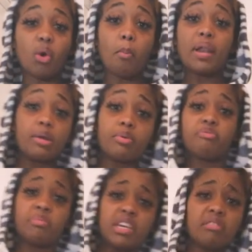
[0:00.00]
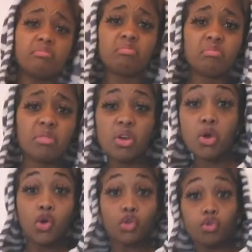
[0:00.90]
Don't play with
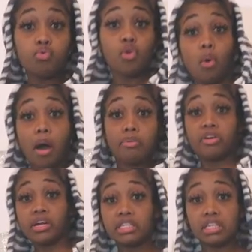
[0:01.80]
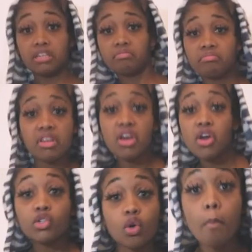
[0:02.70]
me. You know I'm crazy.
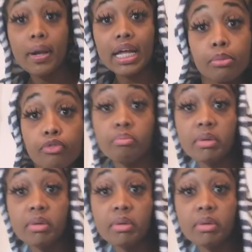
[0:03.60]
Don't play with